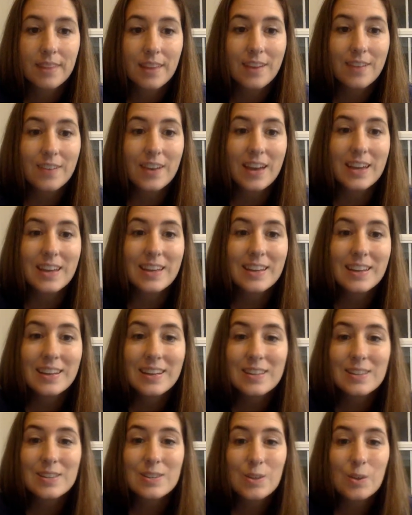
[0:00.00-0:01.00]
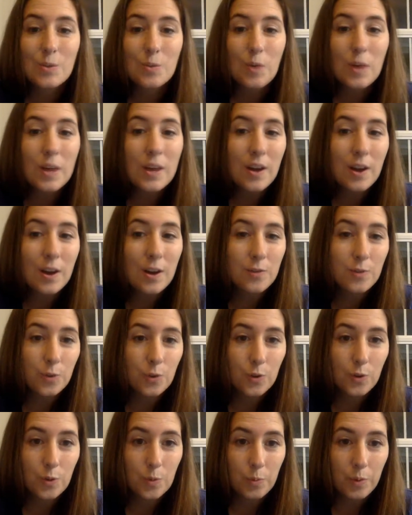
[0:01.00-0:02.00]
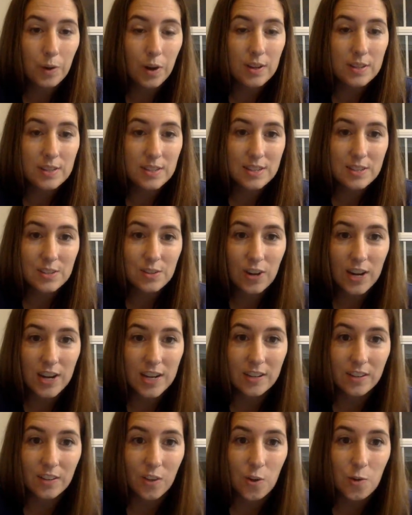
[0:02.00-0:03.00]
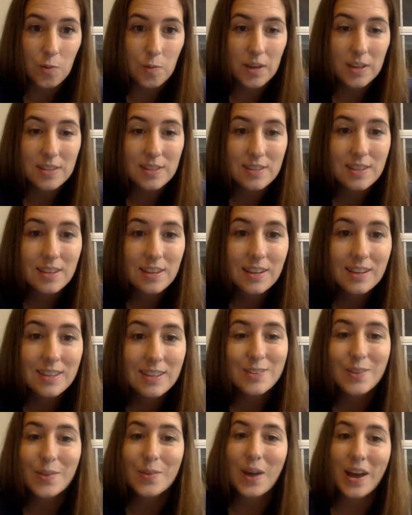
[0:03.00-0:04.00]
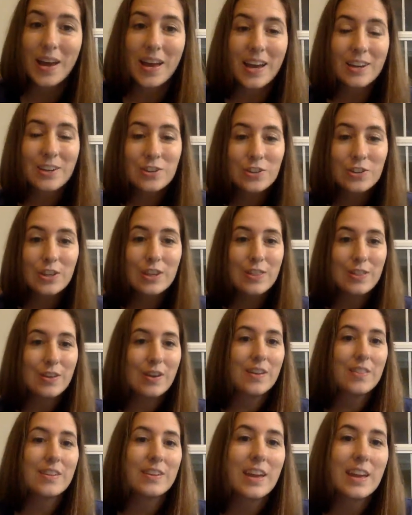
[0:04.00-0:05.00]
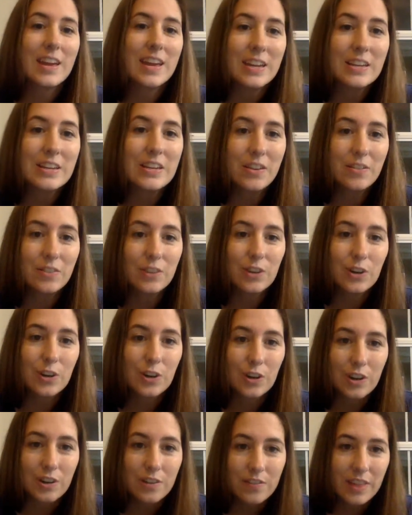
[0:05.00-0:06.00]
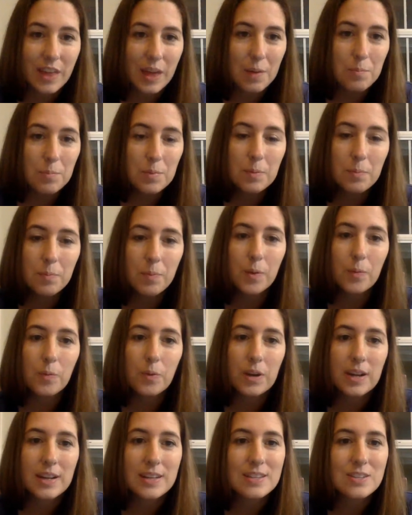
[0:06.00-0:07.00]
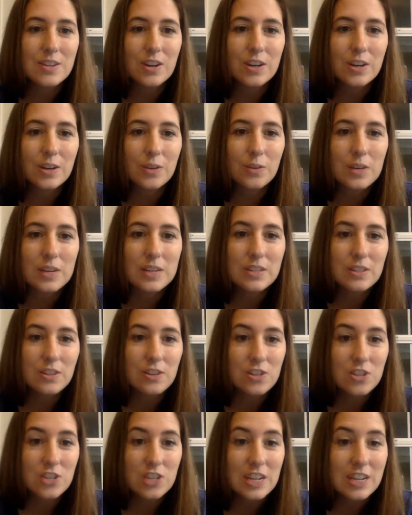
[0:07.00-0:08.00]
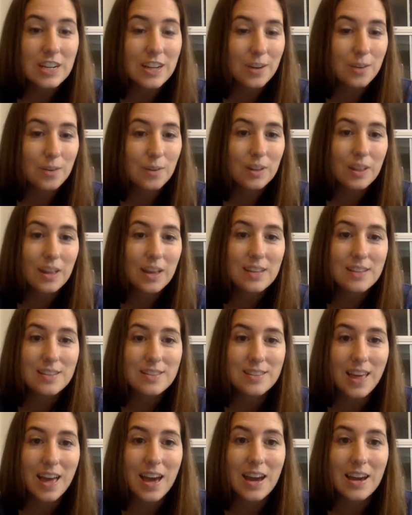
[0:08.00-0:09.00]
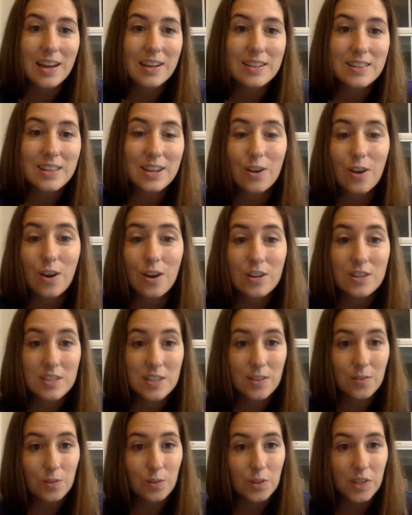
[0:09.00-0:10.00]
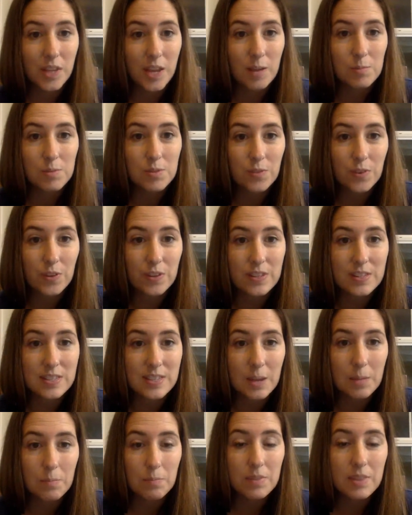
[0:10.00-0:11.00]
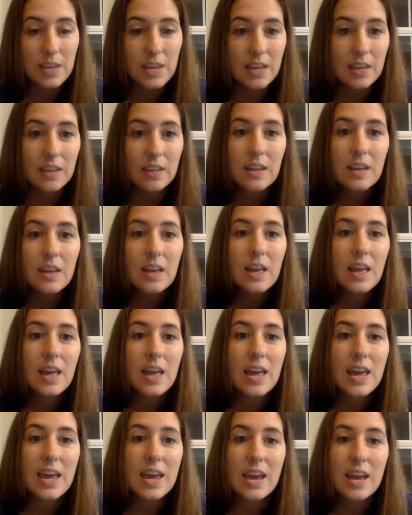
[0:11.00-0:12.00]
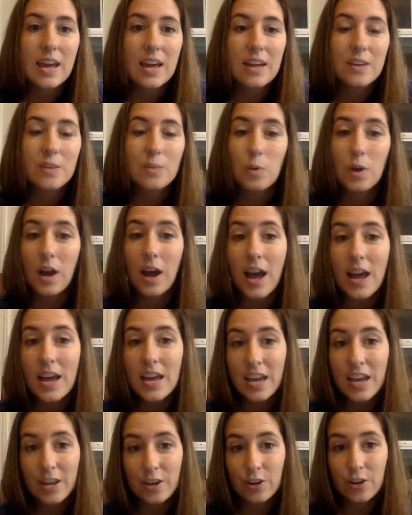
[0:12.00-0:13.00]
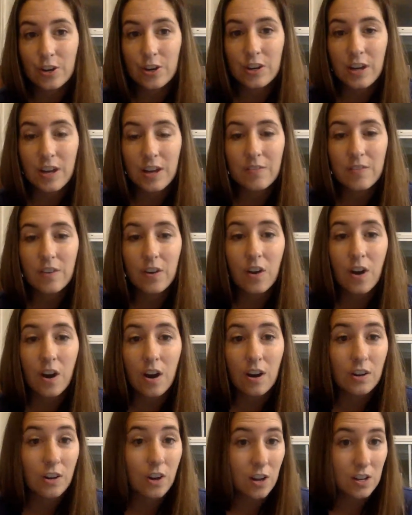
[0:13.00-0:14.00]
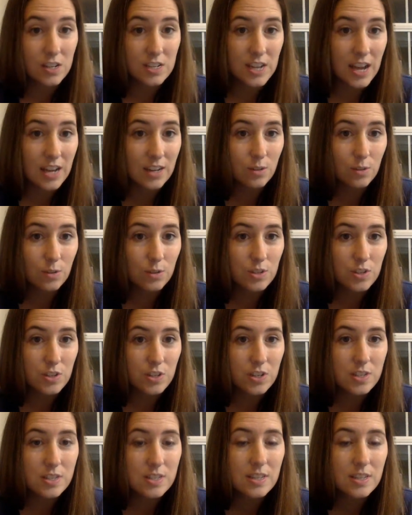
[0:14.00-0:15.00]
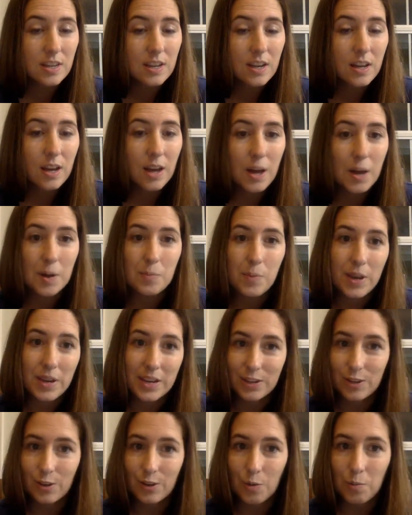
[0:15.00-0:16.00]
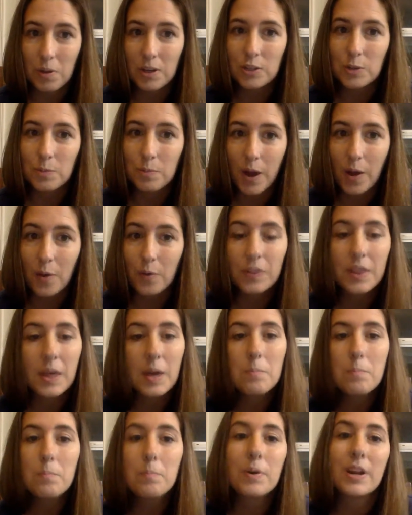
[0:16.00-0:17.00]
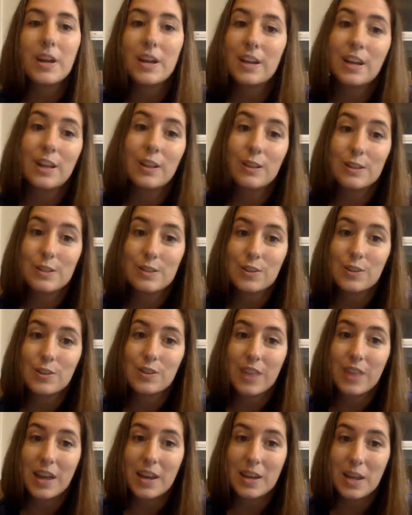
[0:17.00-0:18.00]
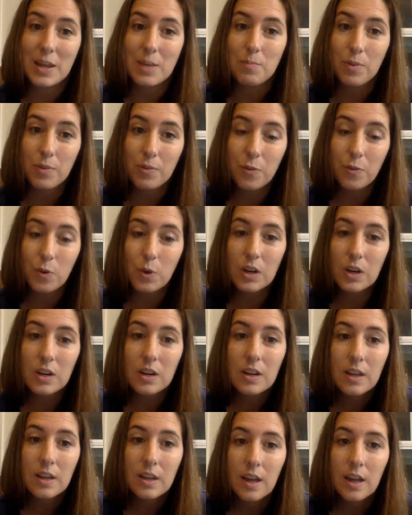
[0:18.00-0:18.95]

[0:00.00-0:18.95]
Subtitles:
Okay, so what are vocal process granulomas? So I actually thought that I had never heard of them, but when I started researching, I realized that there are several names for the same thing. And what I had heard of are contact ulcers. I didn't know much about them, but I had at least heard that name before.